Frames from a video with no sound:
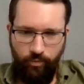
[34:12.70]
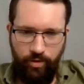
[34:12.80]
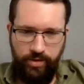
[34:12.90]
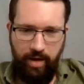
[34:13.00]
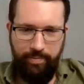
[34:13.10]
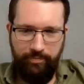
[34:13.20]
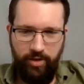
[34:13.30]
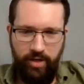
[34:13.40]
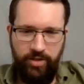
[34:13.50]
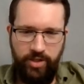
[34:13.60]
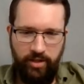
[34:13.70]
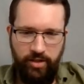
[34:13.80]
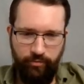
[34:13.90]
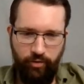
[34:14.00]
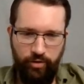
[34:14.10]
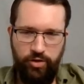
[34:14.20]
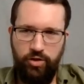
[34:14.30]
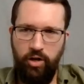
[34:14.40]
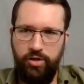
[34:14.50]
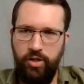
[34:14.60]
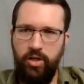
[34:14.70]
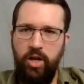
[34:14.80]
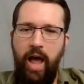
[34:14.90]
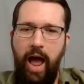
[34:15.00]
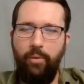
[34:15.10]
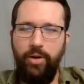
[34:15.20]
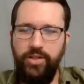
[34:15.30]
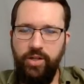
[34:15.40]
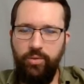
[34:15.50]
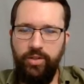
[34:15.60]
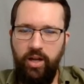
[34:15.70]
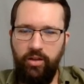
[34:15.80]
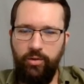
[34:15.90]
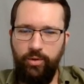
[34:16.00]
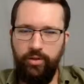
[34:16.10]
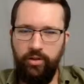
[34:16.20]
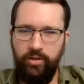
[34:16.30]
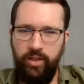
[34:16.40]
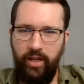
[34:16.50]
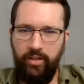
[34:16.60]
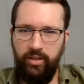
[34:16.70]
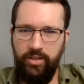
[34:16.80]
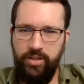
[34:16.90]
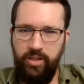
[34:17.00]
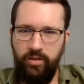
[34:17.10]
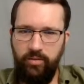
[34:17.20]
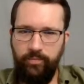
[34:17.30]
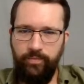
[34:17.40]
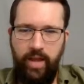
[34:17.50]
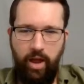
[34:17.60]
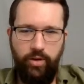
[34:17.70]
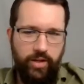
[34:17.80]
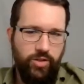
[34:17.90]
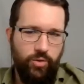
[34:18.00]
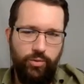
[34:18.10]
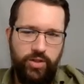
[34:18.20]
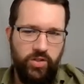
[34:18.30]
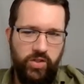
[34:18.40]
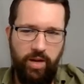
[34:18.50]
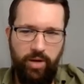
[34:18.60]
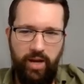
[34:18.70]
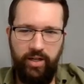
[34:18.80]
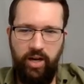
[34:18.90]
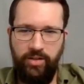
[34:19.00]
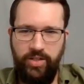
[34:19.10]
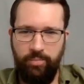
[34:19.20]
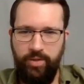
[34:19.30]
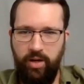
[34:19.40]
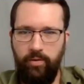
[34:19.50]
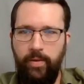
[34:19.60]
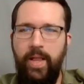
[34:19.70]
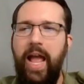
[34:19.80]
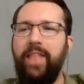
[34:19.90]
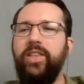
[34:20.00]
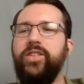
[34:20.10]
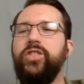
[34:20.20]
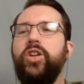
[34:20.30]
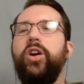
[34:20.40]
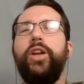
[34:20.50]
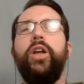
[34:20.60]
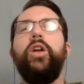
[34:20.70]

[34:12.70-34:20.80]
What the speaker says: Stop after each section for instruction. I want to see what the other one looked like. Let's see. Yeah, okay, so it was the same kind of concept here. And this is good.